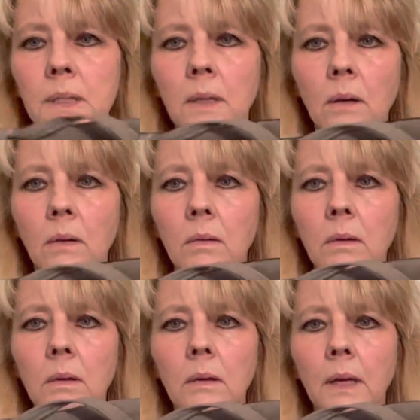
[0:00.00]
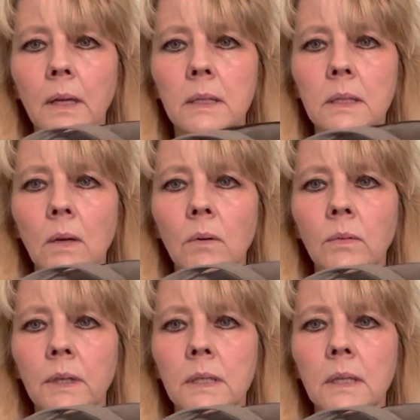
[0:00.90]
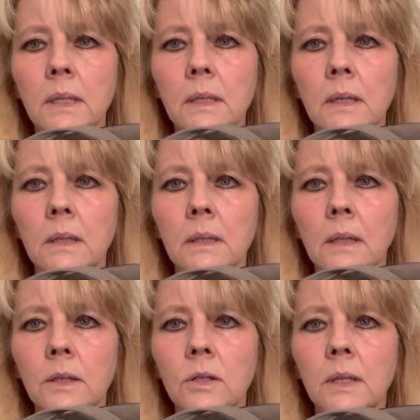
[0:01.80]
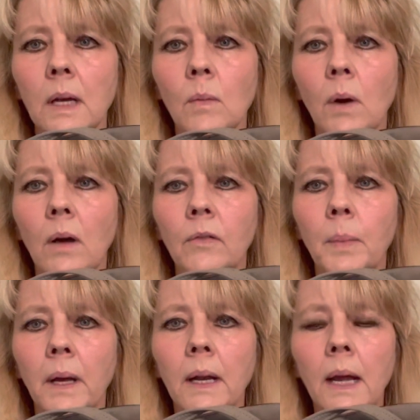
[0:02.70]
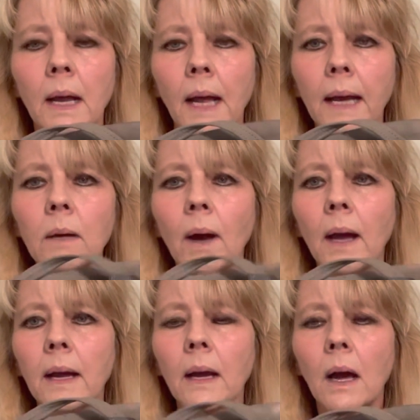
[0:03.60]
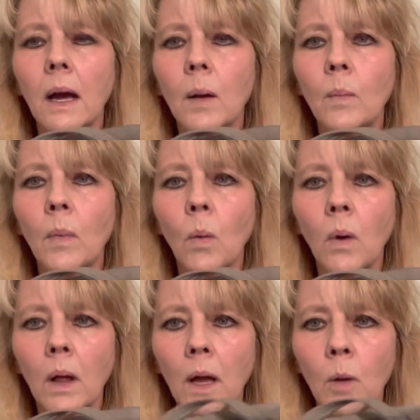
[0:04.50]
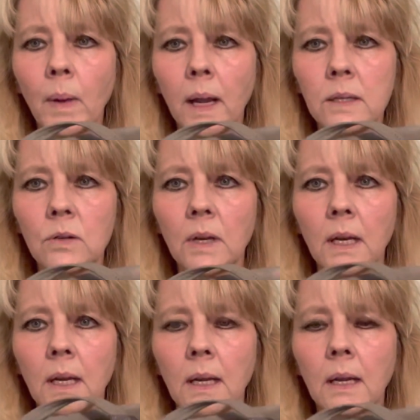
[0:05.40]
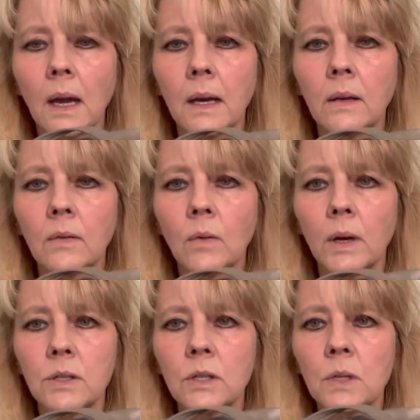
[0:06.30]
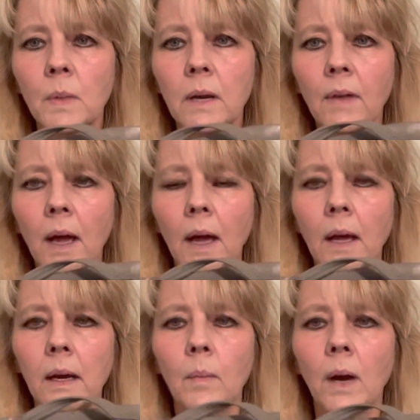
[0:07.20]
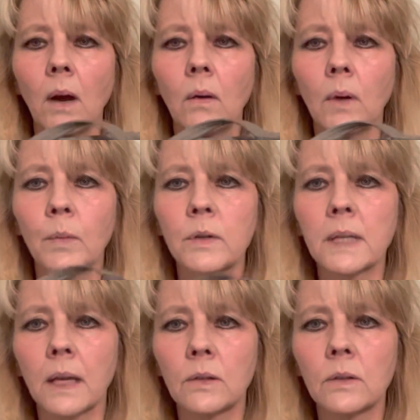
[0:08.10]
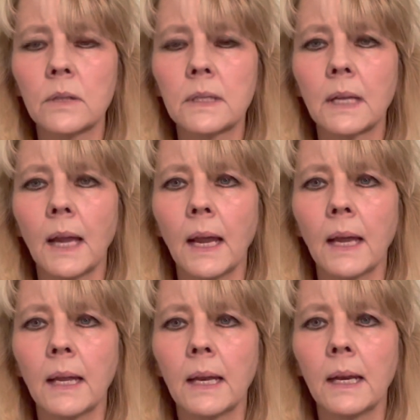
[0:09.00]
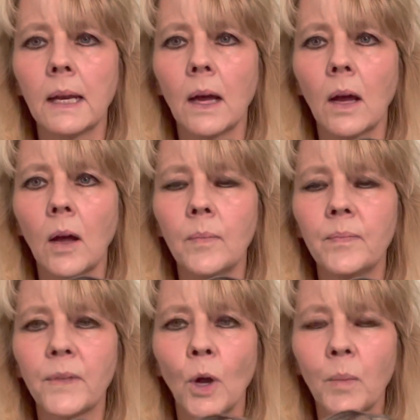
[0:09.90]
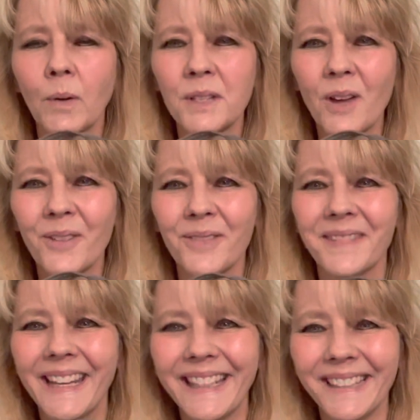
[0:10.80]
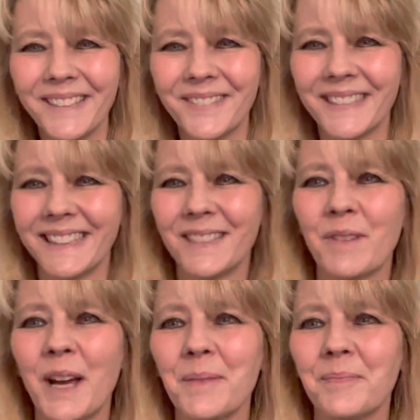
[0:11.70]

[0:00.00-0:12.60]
So I guess no one really sees it unless you take them off. But anyway, well, I hope I answered any kind of questions you might have had about rainbow sandals, and hope I was helpful. Thank you. Bye.